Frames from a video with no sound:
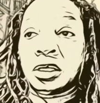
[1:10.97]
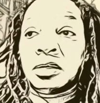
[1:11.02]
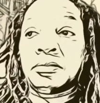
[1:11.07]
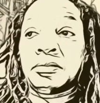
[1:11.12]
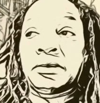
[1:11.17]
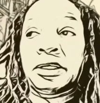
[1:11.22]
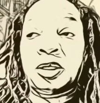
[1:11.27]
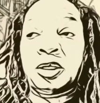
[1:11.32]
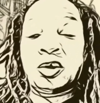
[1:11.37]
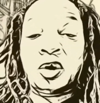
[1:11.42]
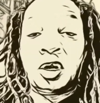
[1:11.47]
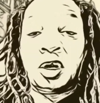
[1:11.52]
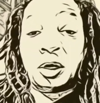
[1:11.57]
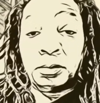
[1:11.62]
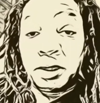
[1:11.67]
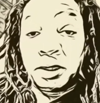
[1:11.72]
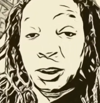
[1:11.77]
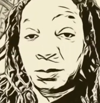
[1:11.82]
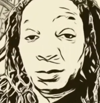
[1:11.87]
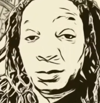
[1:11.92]
there are
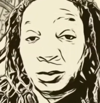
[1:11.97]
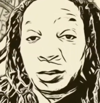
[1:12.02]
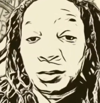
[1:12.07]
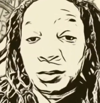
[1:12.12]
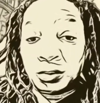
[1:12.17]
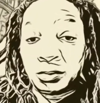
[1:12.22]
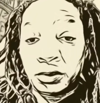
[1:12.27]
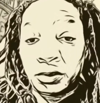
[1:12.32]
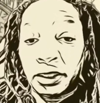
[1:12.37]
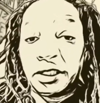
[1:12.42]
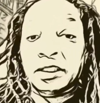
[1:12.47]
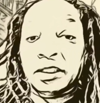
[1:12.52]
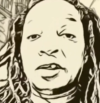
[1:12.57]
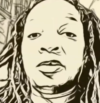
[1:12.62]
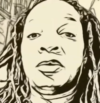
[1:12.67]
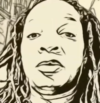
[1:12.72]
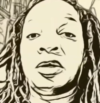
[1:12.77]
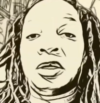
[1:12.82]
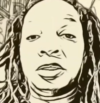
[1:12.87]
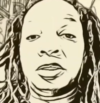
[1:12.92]
people and there
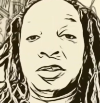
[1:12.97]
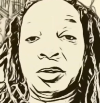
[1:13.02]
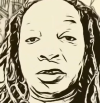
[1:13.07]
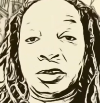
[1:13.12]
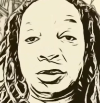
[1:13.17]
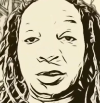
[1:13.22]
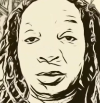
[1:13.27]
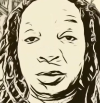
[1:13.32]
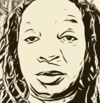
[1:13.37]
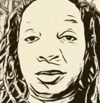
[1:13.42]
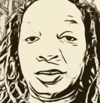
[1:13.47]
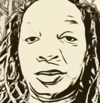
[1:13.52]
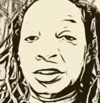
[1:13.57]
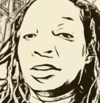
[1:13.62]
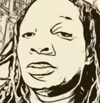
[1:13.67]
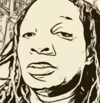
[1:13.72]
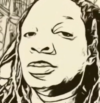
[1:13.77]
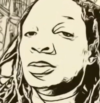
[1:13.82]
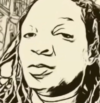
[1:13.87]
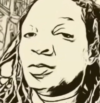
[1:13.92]
are adult children in
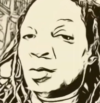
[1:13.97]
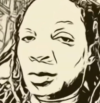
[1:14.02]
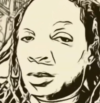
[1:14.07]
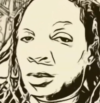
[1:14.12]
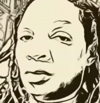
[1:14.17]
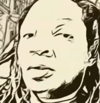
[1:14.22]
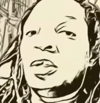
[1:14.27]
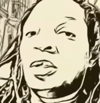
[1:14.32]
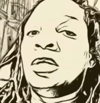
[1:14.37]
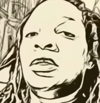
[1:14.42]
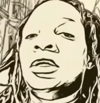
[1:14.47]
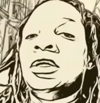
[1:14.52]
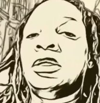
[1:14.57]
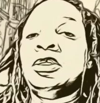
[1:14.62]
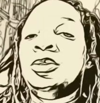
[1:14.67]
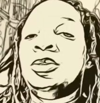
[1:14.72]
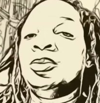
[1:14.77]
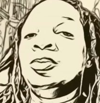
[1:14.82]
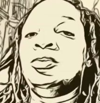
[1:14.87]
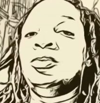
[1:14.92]
this world that
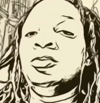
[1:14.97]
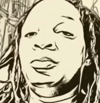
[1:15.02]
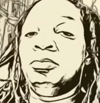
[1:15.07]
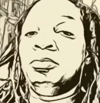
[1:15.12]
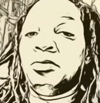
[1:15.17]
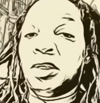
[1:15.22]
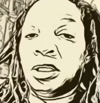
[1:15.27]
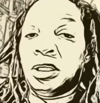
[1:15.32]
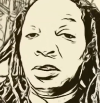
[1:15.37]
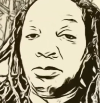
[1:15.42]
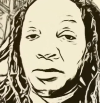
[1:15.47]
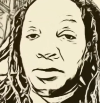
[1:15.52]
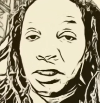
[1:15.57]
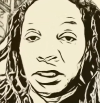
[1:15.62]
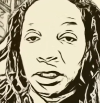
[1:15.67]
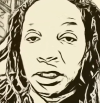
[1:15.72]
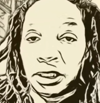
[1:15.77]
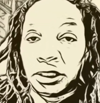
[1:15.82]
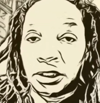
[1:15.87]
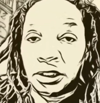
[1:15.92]
do
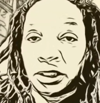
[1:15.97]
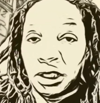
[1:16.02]
manipulate.